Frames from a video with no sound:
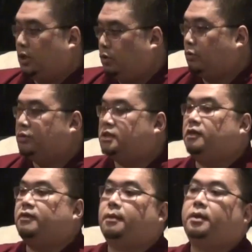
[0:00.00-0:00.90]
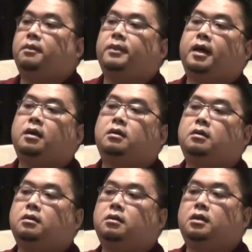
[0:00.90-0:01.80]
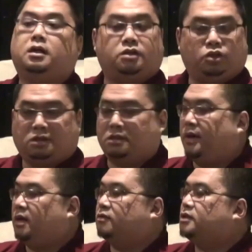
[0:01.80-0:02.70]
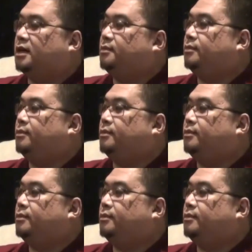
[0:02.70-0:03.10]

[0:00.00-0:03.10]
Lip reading: you will receive that pain back. It's just a matter of time.